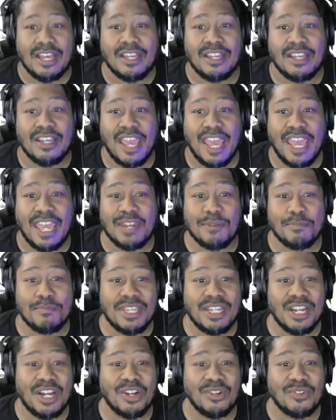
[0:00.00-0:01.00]
And
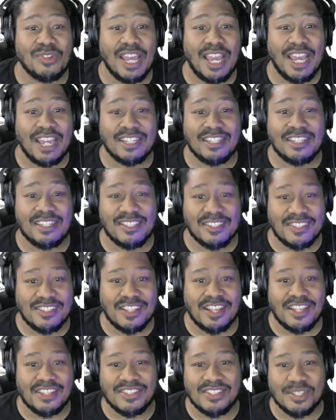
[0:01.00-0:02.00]
meet online to
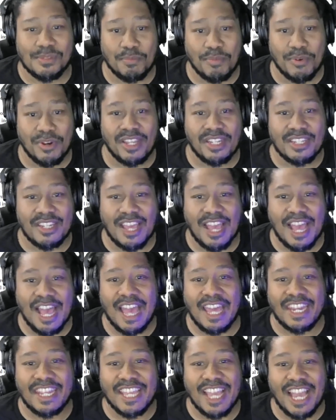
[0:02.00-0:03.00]
discuss and spread their
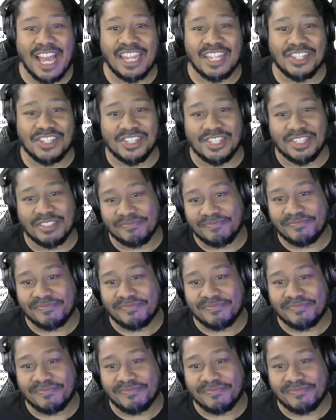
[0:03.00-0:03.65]
ideology.